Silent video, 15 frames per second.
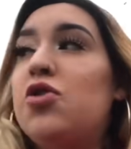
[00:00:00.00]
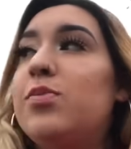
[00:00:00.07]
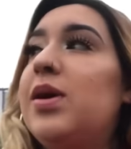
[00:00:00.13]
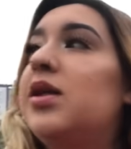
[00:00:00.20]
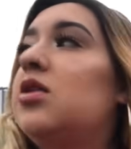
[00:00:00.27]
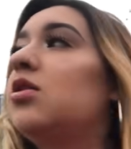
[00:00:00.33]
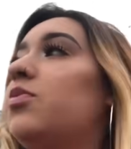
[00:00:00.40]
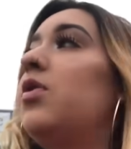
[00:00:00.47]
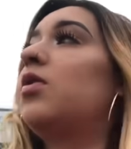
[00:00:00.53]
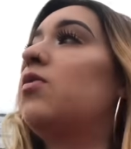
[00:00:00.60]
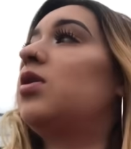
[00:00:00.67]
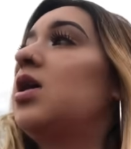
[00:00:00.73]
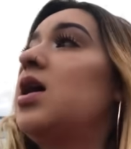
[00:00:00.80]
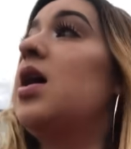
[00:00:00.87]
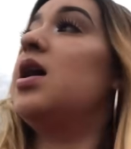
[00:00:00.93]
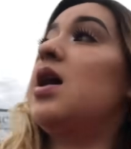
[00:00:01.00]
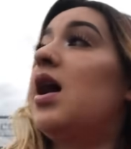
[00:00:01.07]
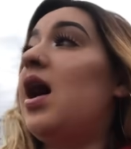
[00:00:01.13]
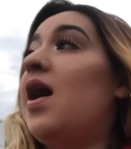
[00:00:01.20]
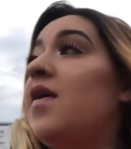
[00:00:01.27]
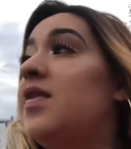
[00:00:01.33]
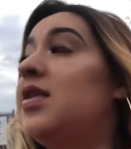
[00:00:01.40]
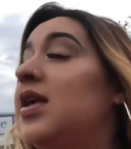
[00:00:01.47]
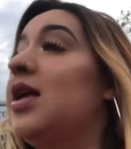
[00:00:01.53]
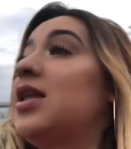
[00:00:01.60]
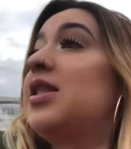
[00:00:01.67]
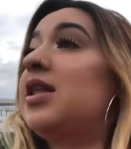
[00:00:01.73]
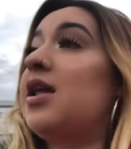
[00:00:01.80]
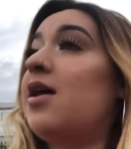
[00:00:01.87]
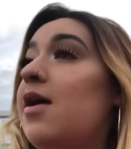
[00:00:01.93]
too bad to the point where I have to
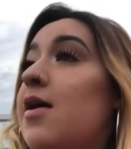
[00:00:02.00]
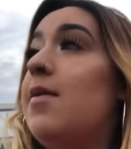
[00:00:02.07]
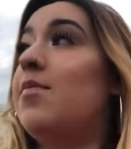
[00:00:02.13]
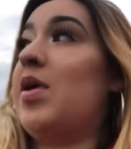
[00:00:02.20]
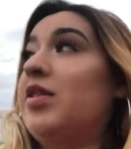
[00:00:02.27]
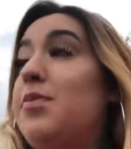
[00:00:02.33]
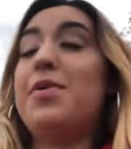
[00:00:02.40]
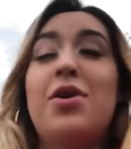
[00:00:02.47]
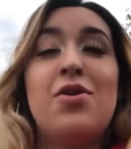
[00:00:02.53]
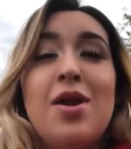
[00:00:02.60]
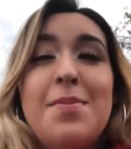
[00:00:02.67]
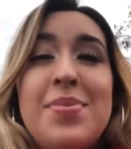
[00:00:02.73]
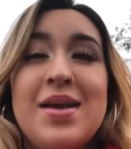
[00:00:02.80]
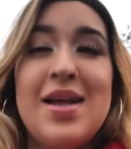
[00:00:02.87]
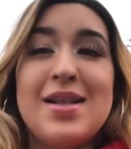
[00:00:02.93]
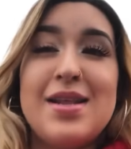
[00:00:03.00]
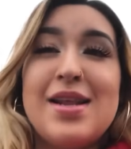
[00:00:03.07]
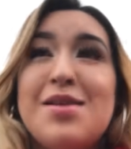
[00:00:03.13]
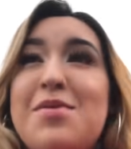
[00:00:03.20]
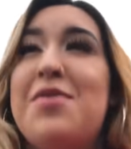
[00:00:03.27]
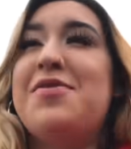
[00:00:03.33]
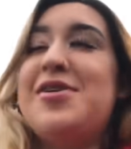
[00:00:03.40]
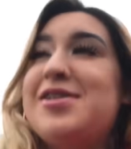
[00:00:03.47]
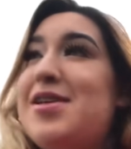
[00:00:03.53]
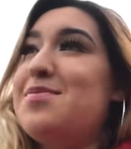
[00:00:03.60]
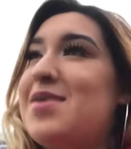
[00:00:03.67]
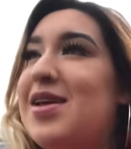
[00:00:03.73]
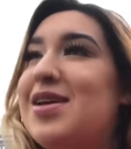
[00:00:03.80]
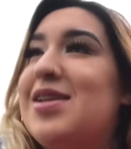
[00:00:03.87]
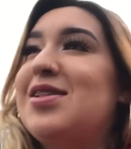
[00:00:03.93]
get I have to pick her up, because it is my first day
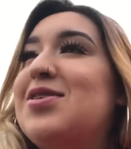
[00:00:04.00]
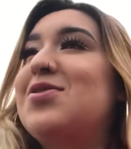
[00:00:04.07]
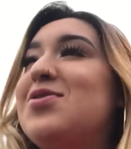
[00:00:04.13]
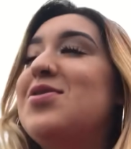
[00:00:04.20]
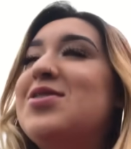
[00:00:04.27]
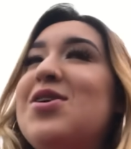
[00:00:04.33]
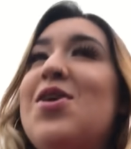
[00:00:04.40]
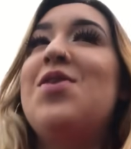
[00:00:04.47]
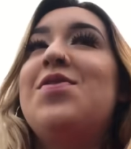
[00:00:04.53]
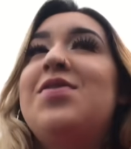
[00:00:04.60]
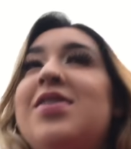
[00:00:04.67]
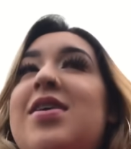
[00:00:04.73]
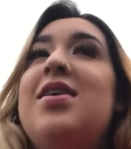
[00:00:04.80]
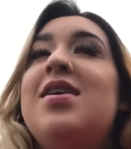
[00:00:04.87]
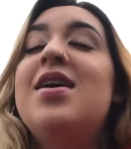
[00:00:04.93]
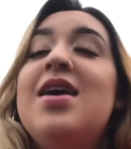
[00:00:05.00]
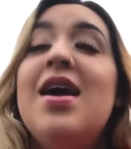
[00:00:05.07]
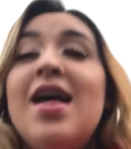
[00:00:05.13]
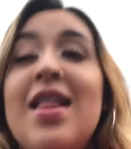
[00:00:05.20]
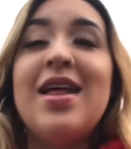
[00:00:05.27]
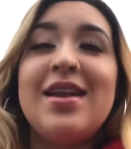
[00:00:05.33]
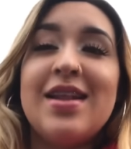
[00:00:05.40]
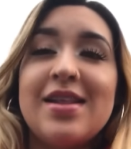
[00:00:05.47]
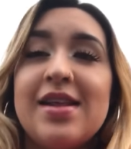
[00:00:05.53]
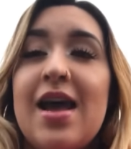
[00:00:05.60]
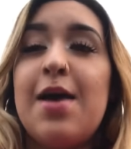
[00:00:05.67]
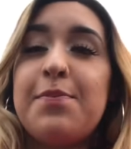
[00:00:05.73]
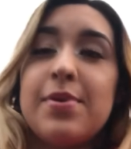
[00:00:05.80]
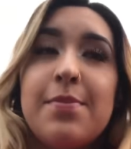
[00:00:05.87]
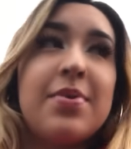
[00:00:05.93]
back at school. So hopefully that doesn't
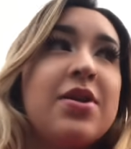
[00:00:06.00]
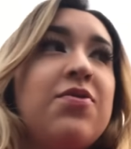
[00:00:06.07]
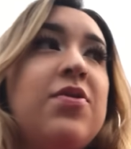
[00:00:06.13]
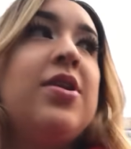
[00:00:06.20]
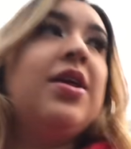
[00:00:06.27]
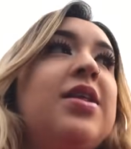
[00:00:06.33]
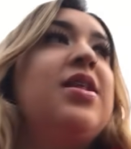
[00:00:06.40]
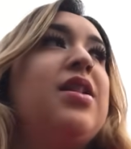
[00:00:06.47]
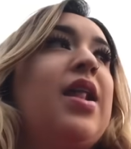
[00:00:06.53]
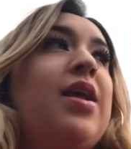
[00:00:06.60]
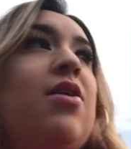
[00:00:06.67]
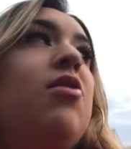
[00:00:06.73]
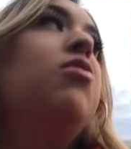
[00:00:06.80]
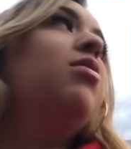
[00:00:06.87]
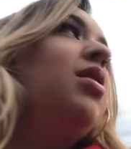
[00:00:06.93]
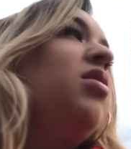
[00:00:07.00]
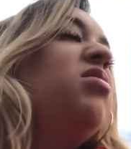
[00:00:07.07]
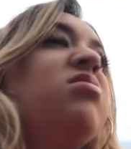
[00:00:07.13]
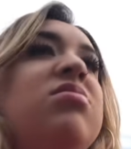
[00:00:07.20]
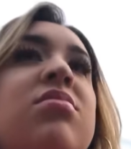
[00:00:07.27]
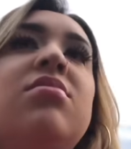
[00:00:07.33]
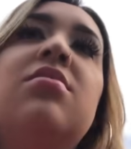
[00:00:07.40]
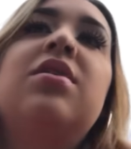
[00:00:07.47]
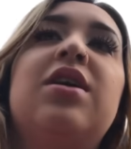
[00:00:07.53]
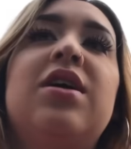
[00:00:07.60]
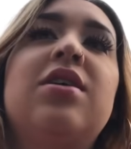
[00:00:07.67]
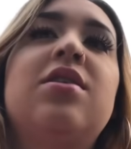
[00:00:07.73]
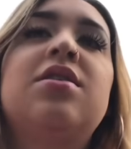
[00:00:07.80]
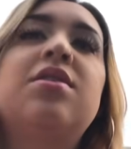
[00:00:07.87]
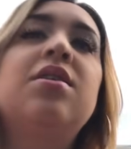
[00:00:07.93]
happen, but if it doesn't, like, oh well,
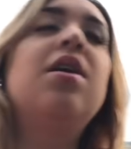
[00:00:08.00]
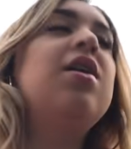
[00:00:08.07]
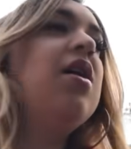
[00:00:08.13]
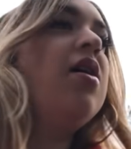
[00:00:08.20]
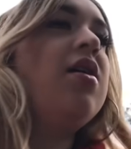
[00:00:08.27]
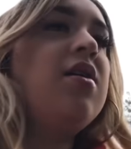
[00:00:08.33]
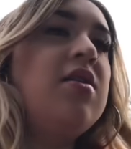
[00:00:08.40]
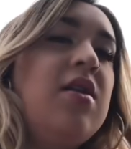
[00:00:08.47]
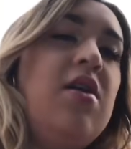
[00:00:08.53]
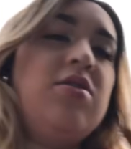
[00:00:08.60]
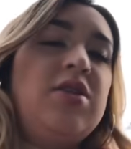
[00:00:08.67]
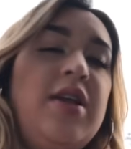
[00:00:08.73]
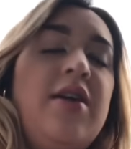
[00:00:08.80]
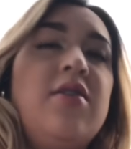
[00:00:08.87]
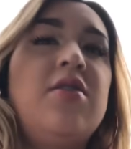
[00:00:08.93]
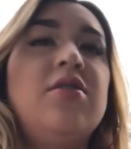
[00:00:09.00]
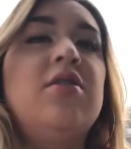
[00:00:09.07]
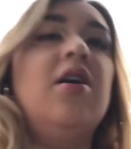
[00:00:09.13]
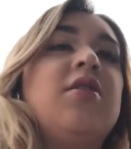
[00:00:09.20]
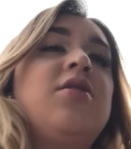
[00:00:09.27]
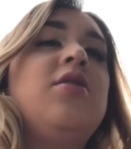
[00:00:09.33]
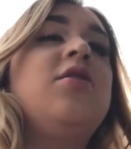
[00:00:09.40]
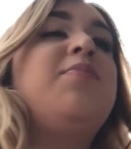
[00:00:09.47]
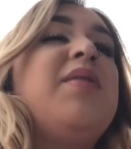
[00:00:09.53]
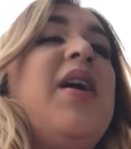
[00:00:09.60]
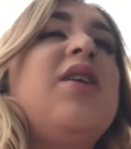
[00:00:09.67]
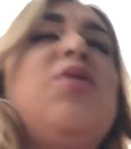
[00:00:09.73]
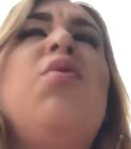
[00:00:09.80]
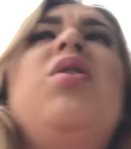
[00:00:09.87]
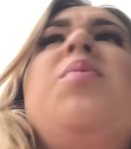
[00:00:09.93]
because then I'll just take her to the doctor's. But
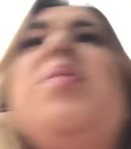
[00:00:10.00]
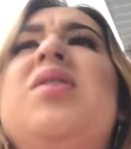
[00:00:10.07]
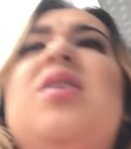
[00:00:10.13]
yeah, she woke up